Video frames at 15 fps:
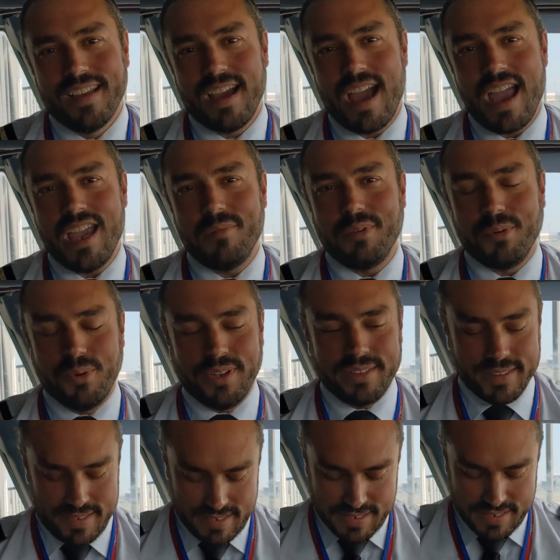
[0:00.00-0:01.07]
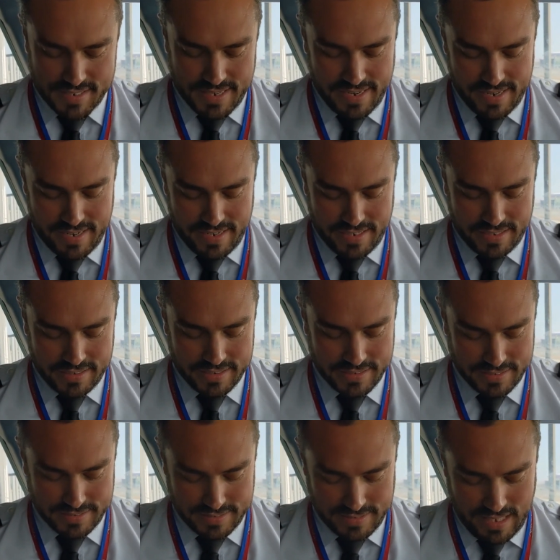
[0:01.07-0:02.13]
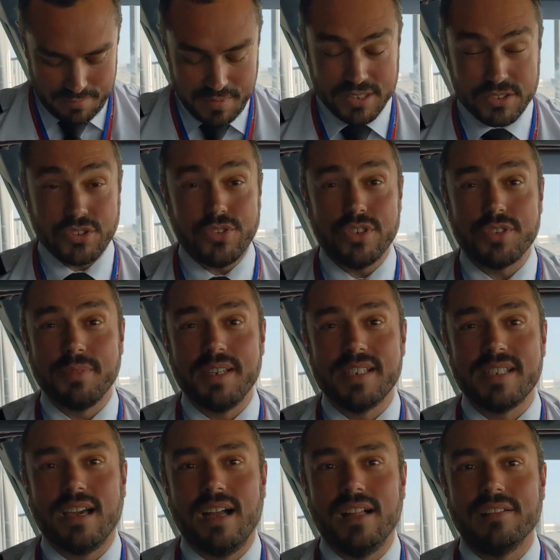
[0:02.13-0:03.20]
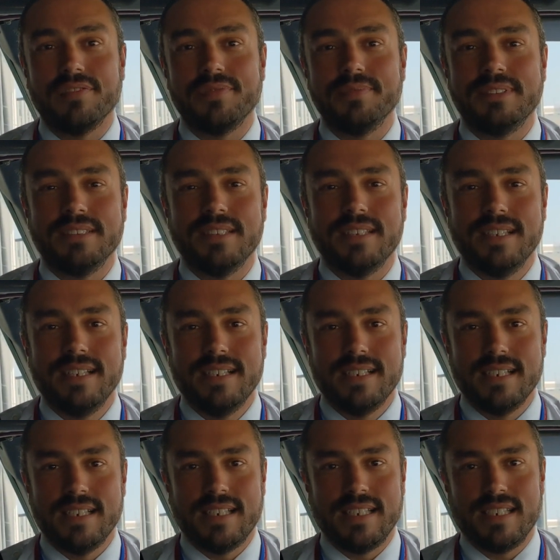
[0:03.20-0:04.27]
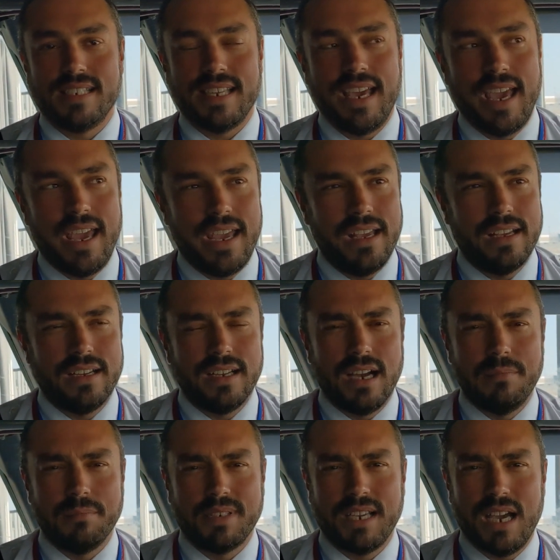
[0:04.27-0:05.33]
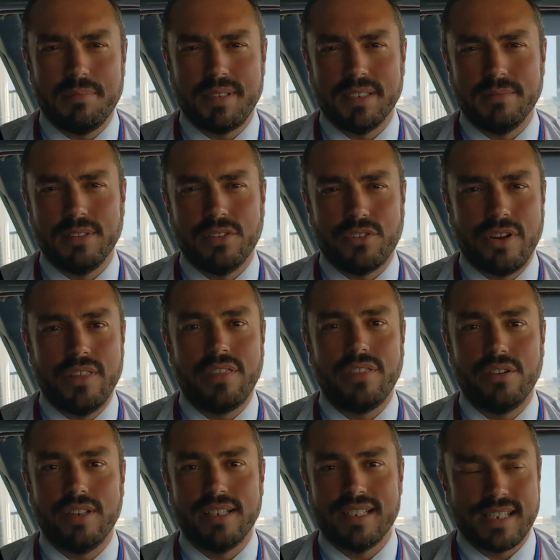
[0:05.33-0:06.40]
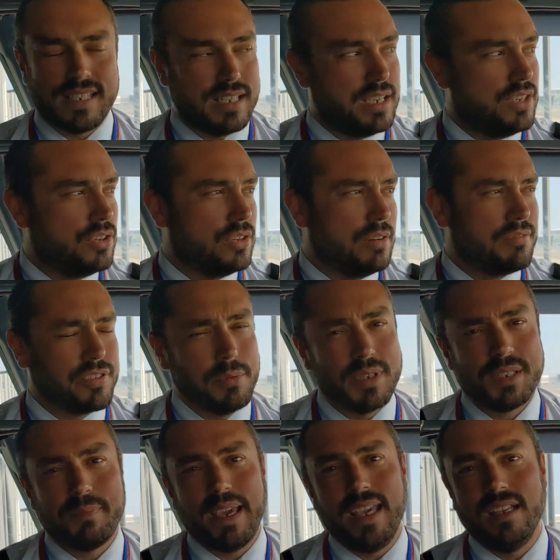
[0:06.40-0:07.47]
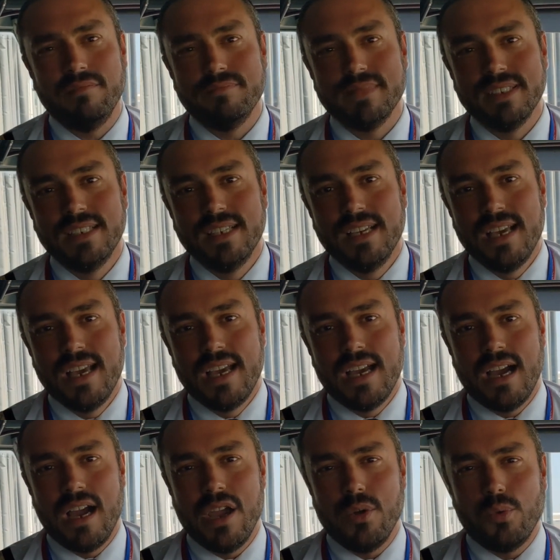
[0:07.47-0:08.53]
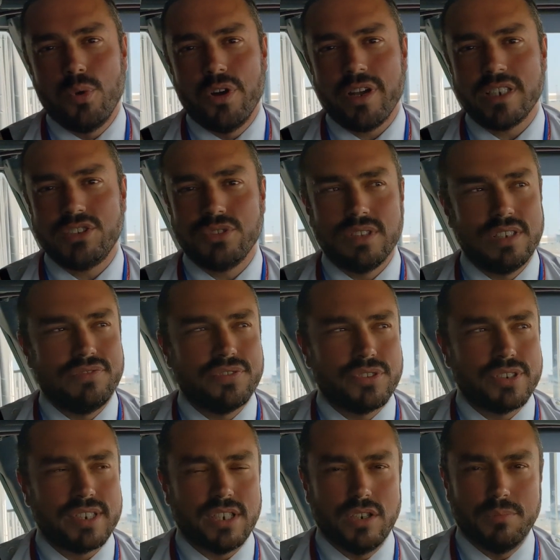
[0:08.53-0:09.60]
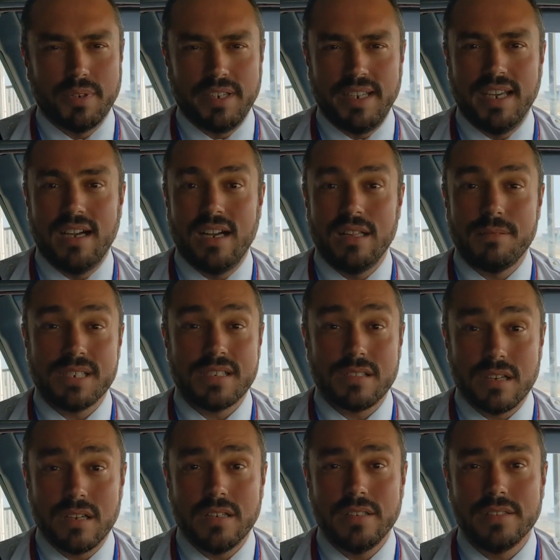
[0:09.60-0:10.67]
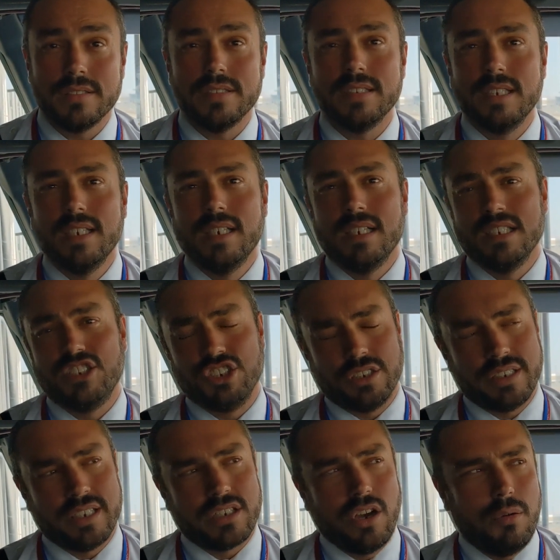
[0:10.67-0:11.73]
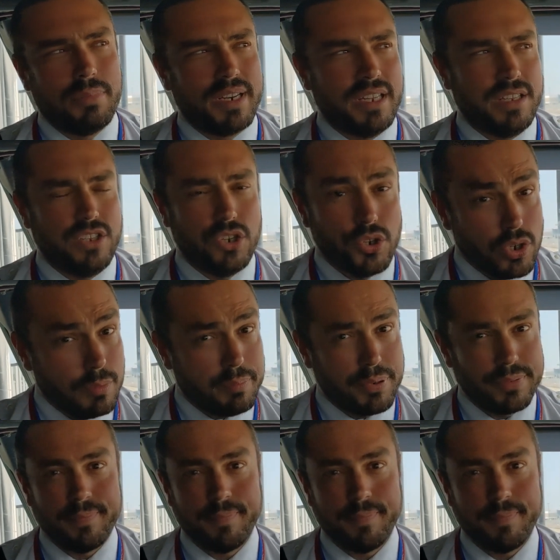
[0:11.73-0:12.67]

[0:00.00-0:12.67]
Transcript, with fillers: hi everyone. So let me introduce myself. As you say, I'm Captain Lorenzo Castillo. I'm from Spain. I work actually for the company AlbaStar, chartered company in Europe,